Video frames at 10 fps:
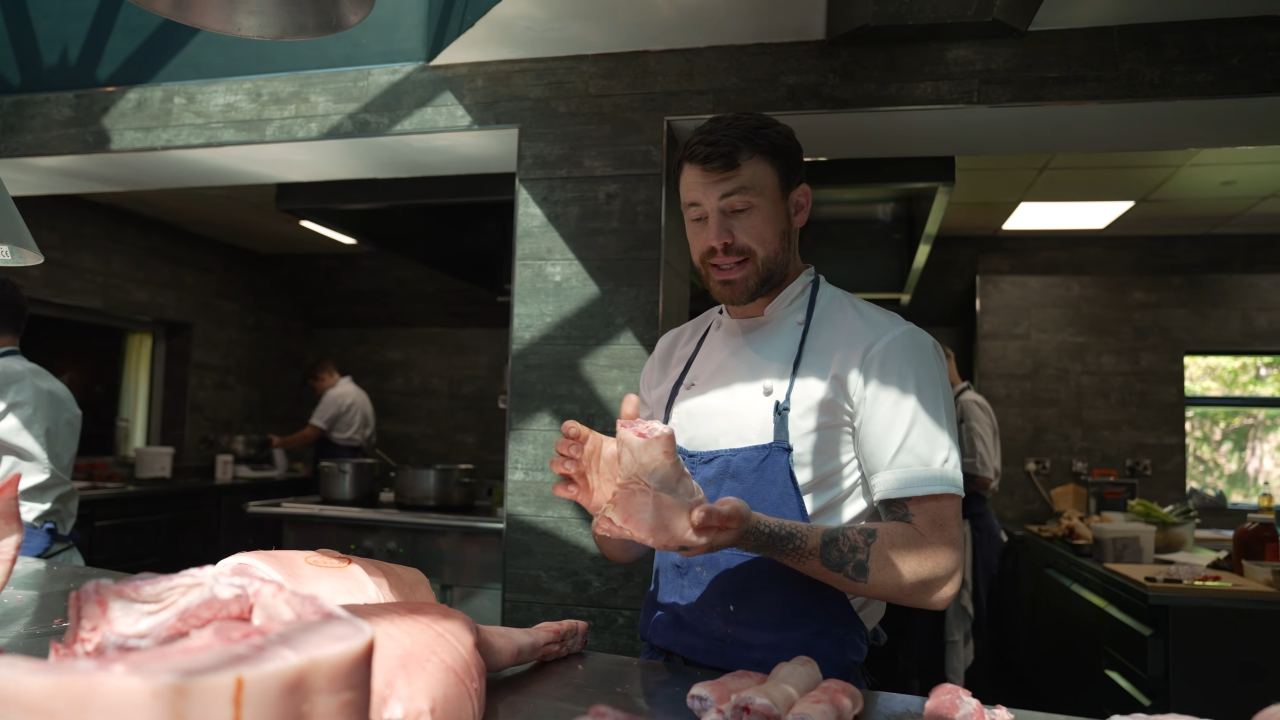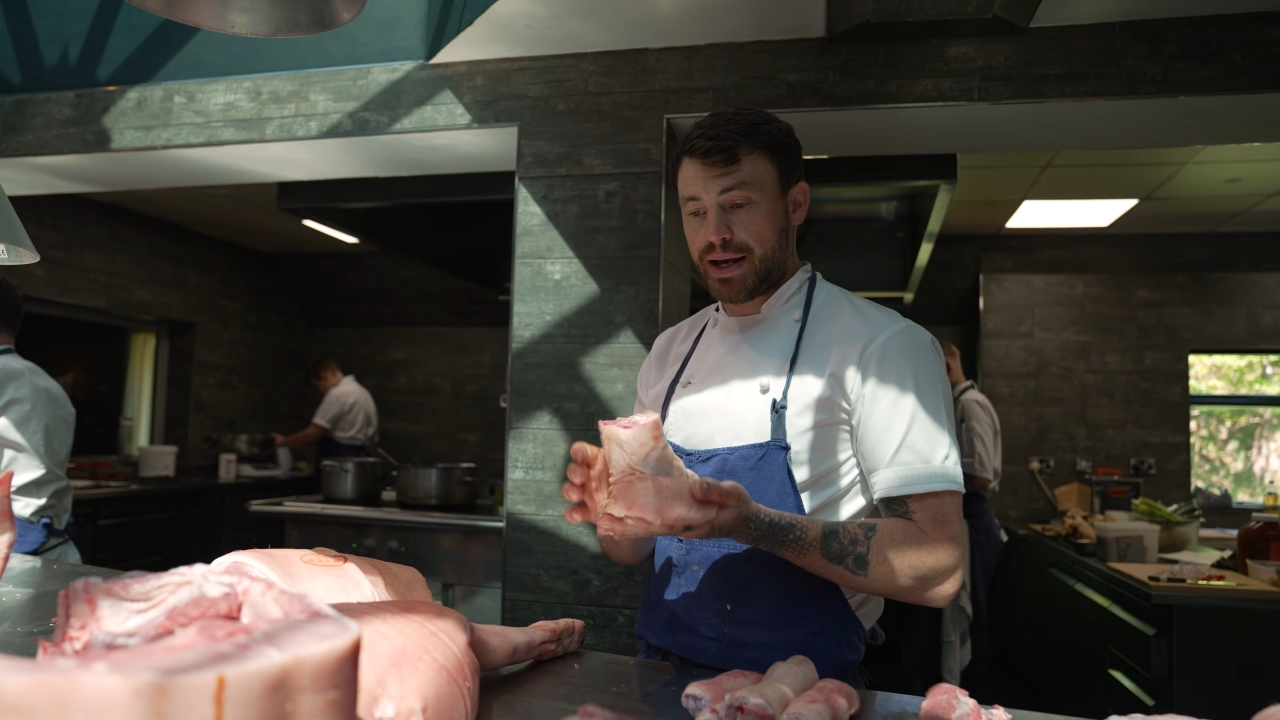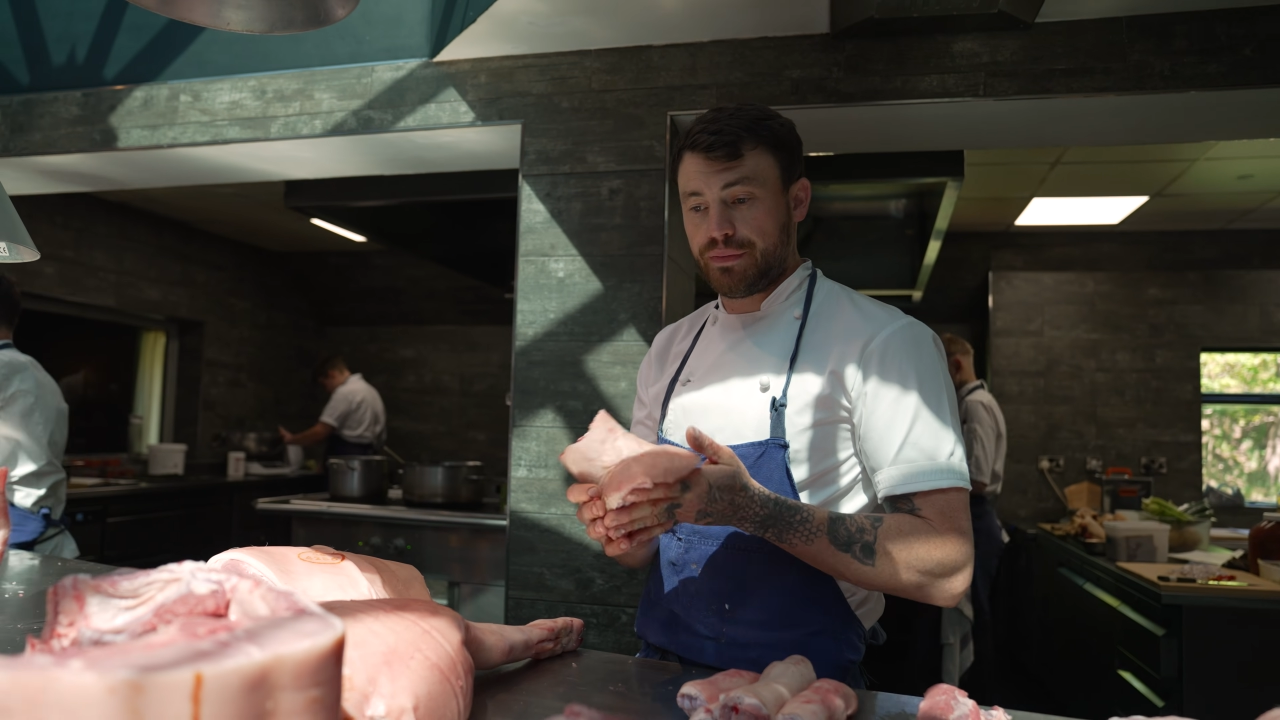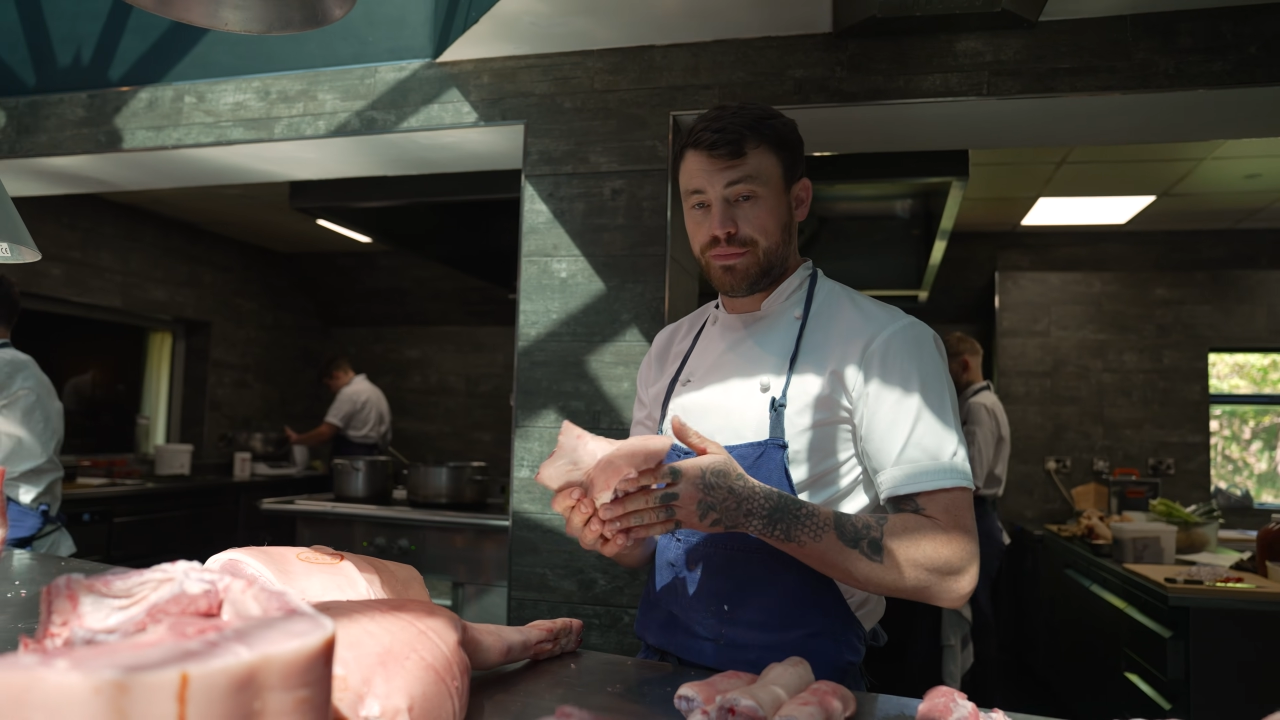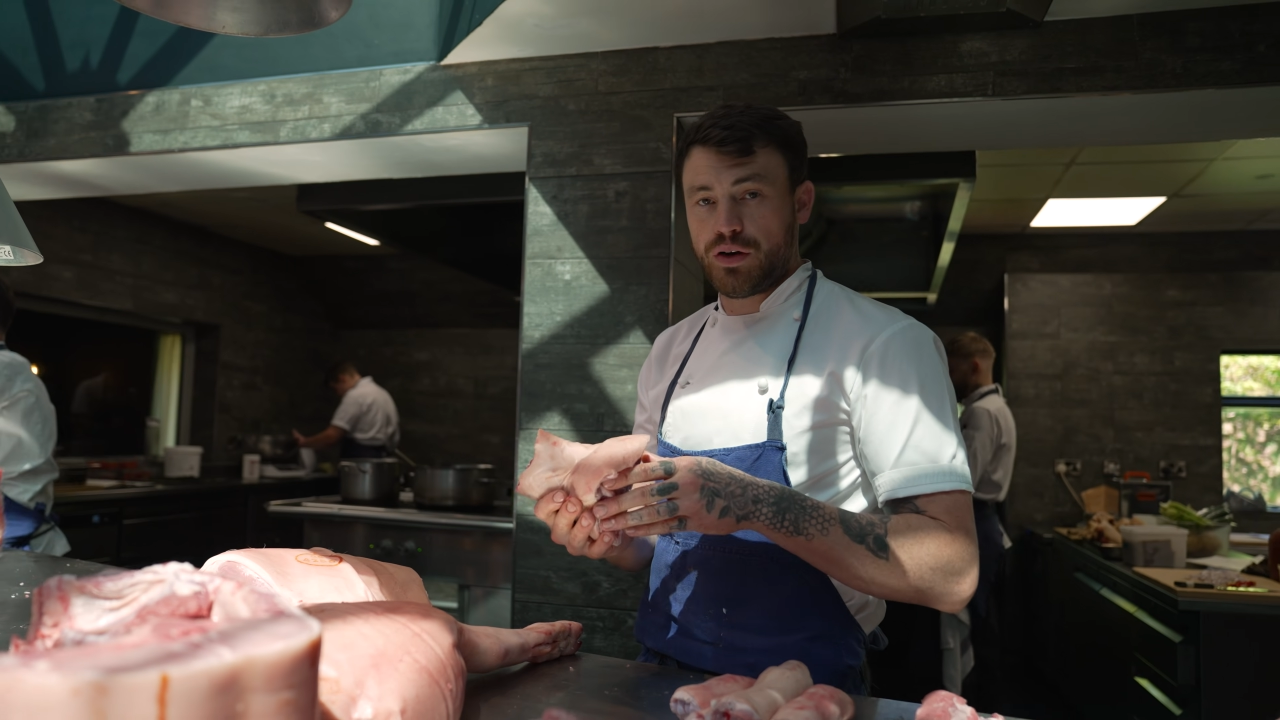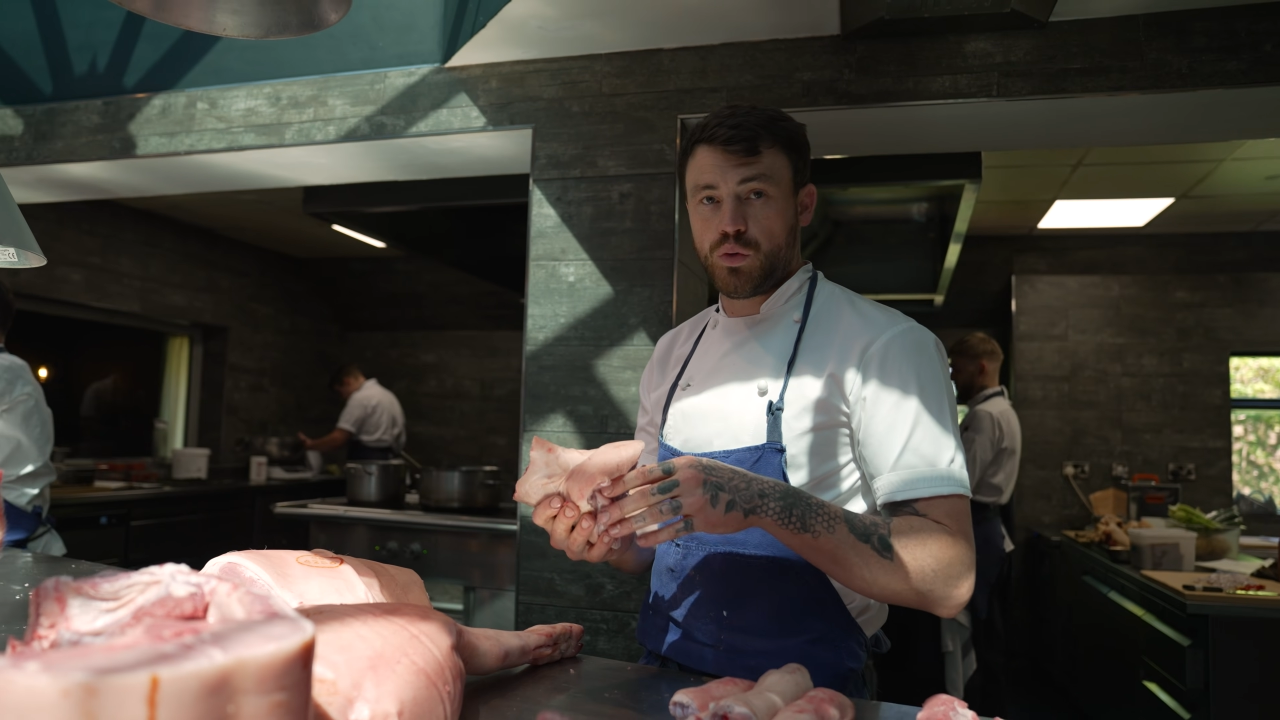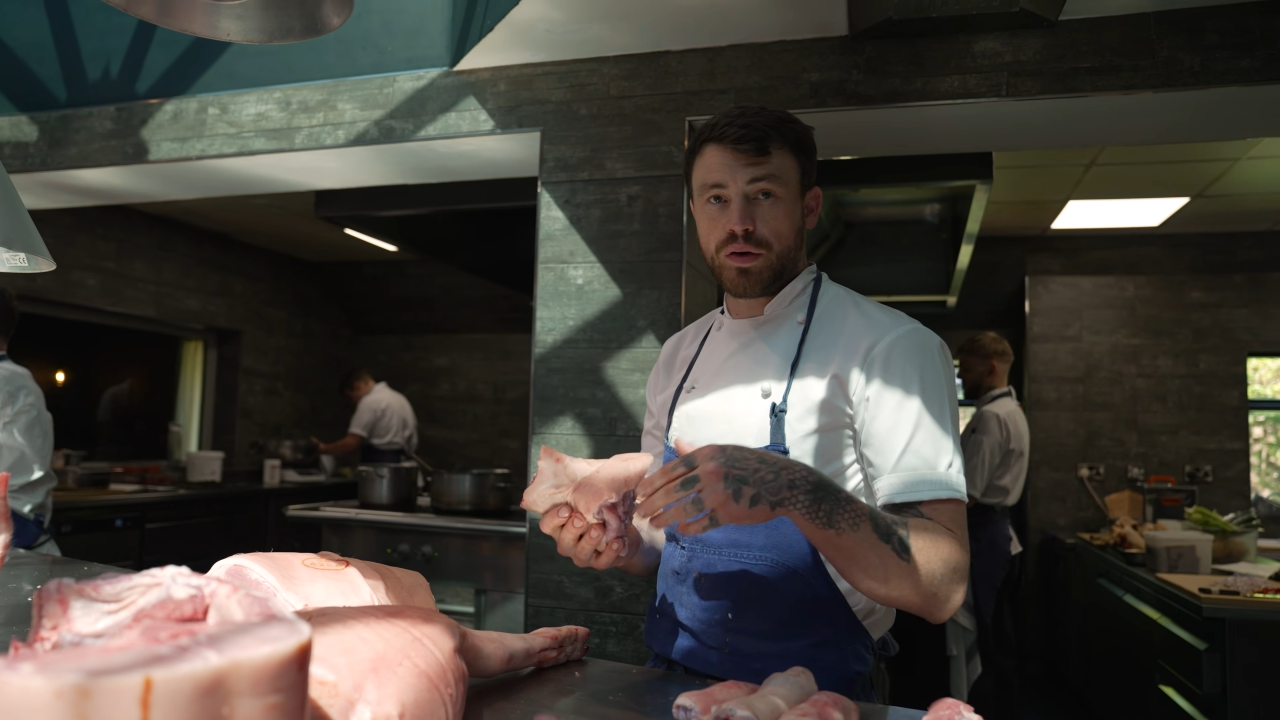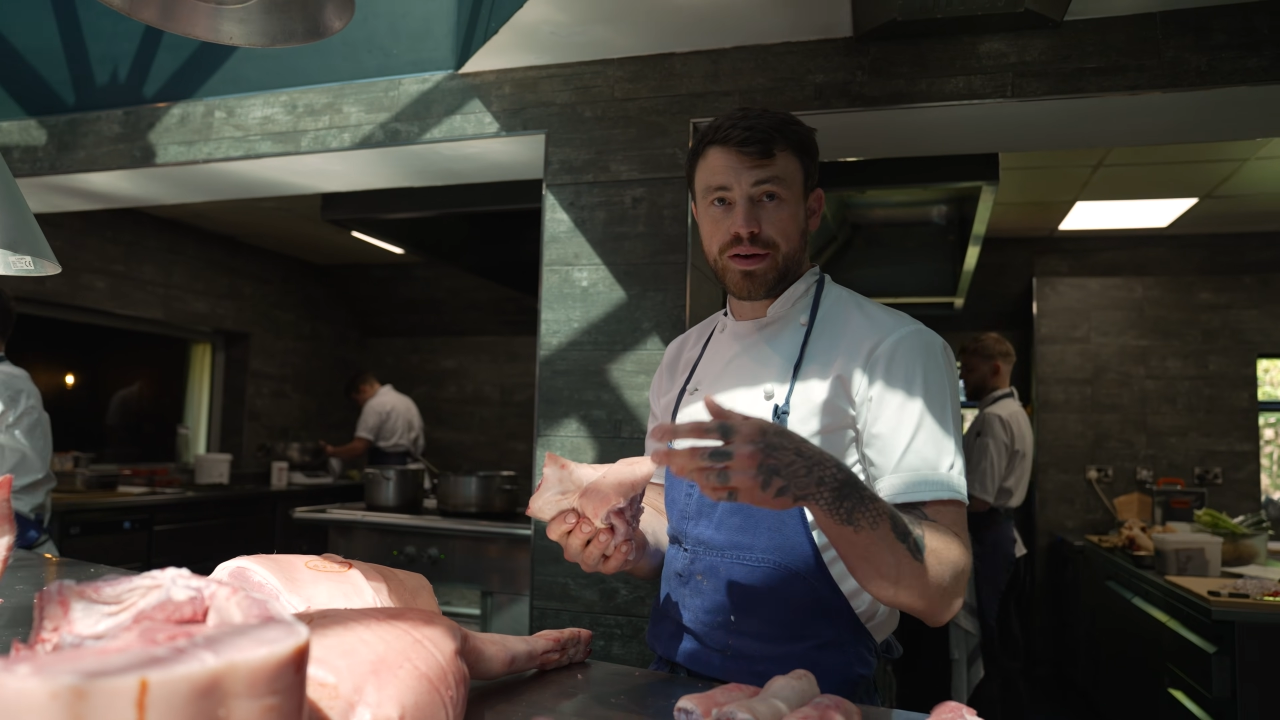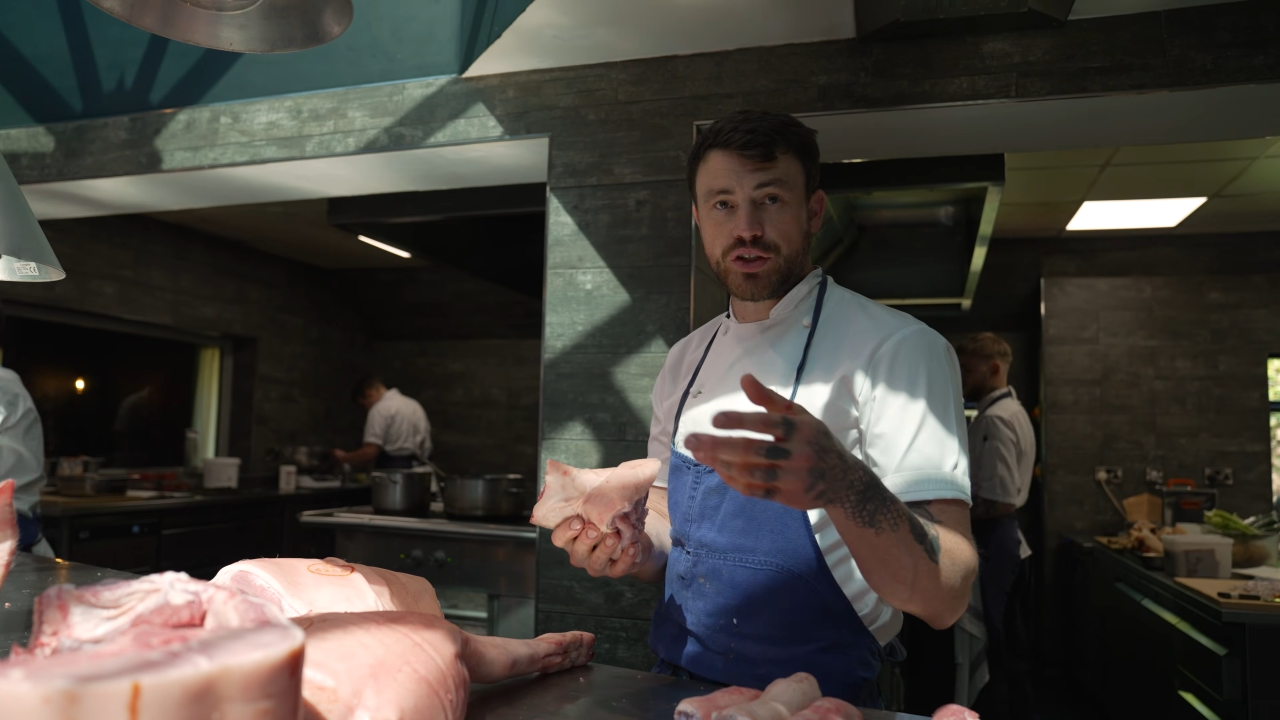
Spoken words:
down for one of our